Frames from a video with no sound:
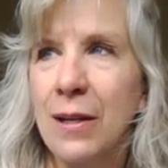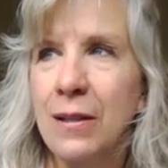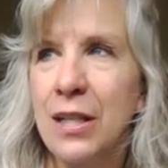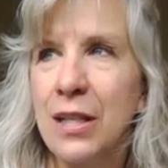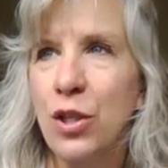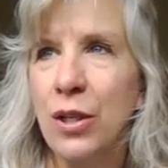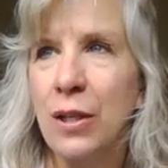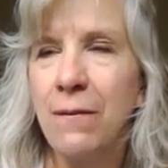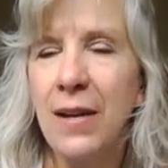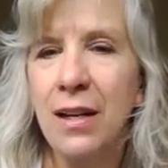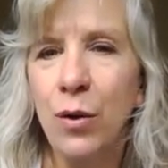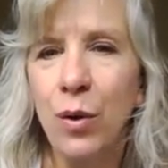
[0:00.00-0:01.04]
digital
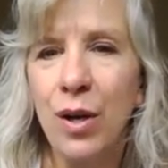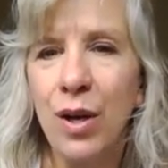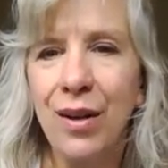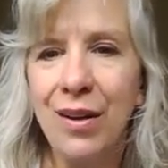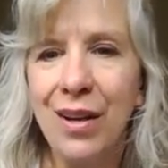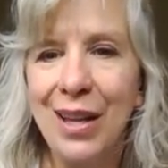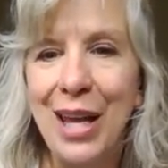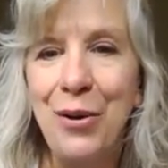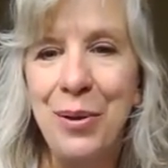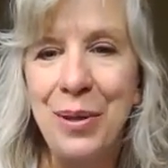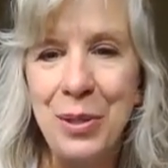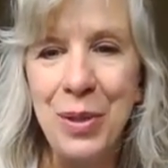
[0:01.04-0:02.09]
event going on later
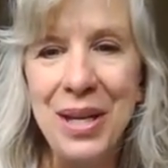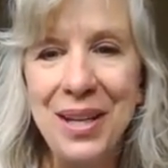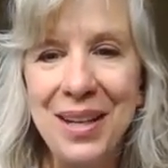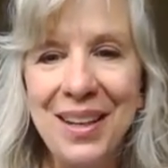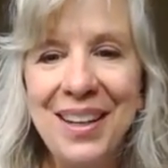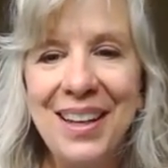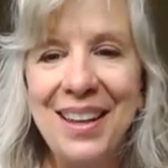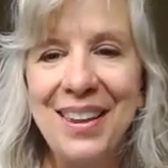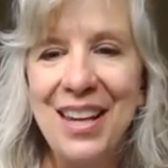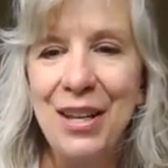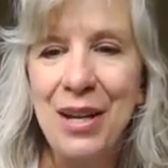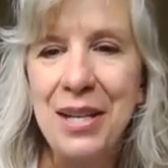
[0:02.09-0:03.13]
this week
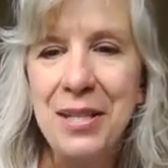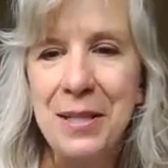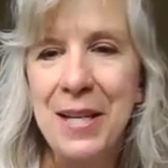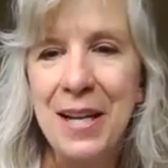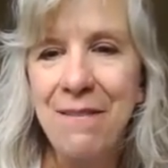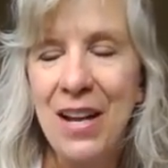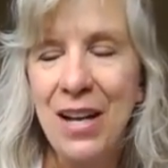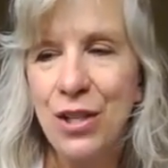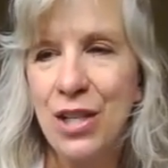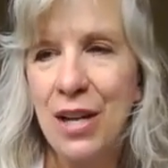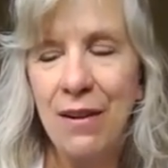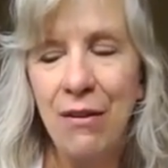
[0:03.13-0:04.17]
that you guys could take advantage
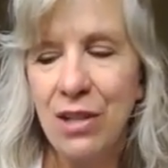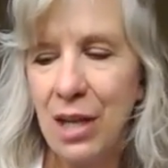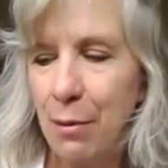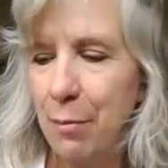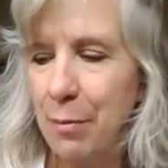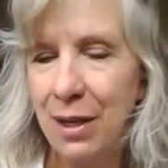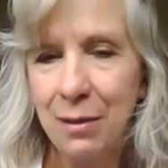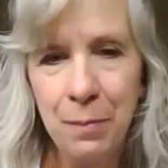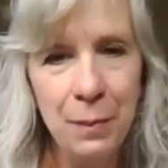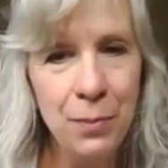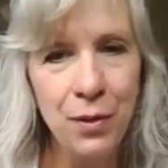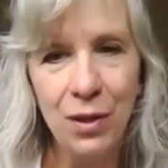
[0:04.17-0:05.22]
of. Every time I meet
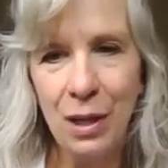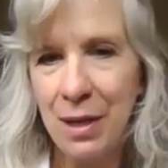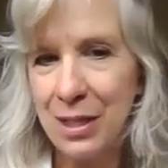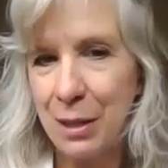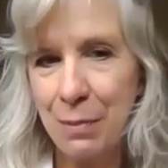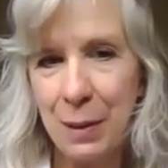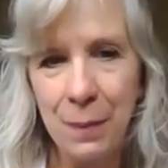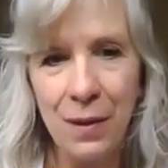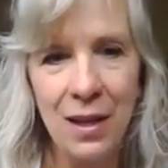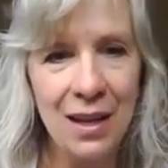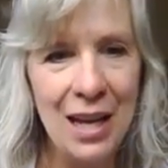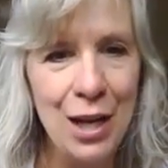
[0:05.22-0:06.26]
people, amazing people
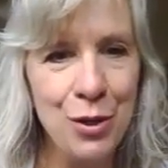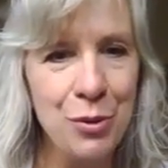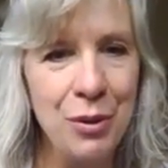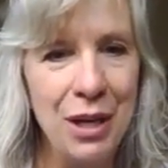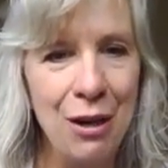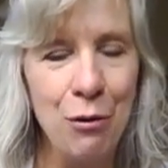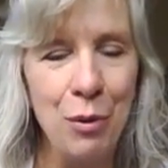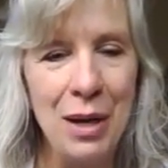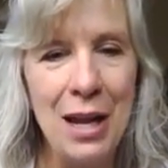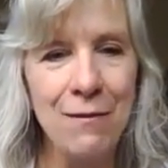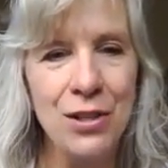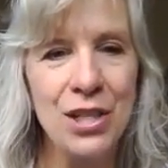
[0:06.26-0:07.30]
like Andrew here, where we
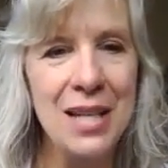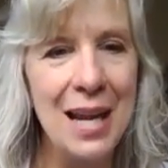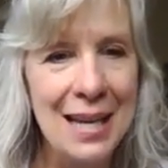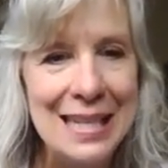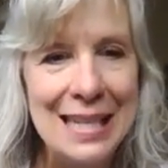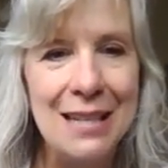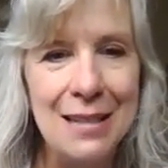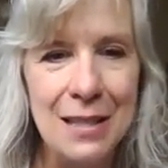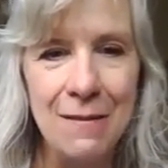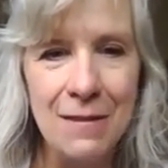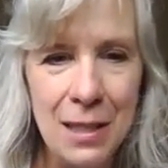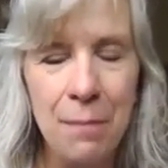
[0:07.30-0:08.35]
have just ideas
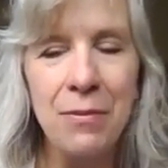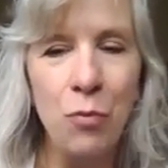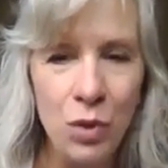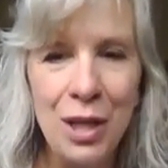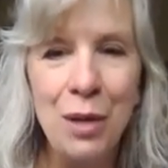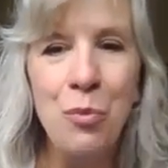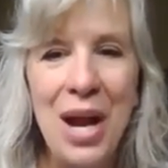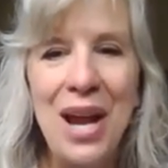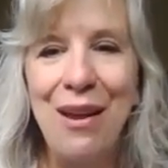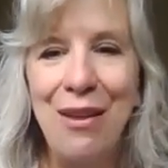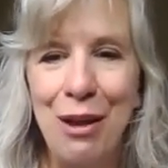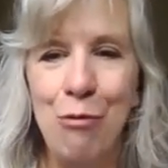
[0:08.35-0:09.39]
of some
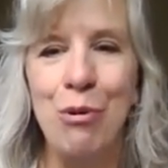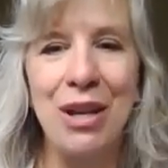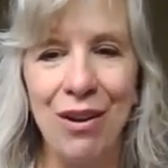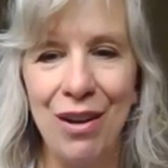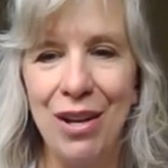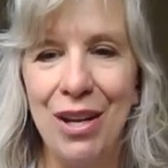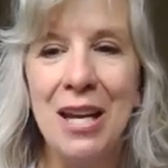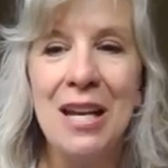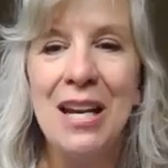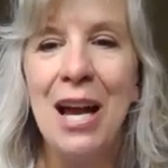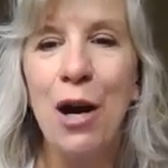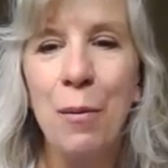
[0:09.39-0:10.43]
way that we could
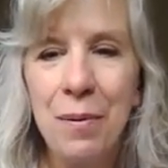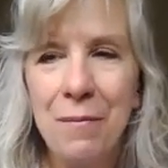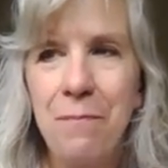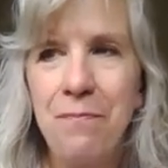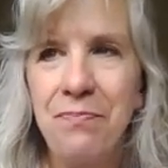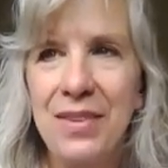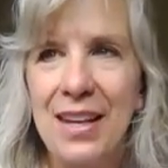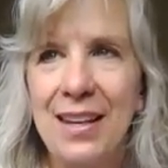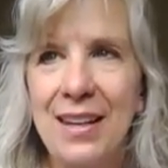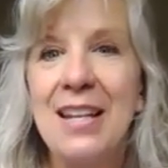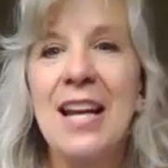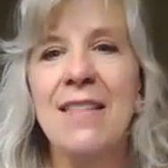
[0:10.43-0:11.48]
help
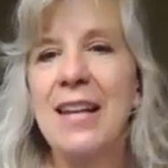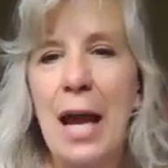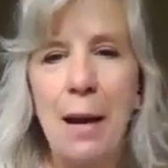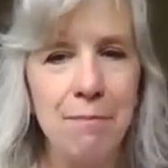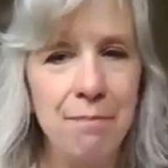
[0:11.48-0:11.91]
connect the gap,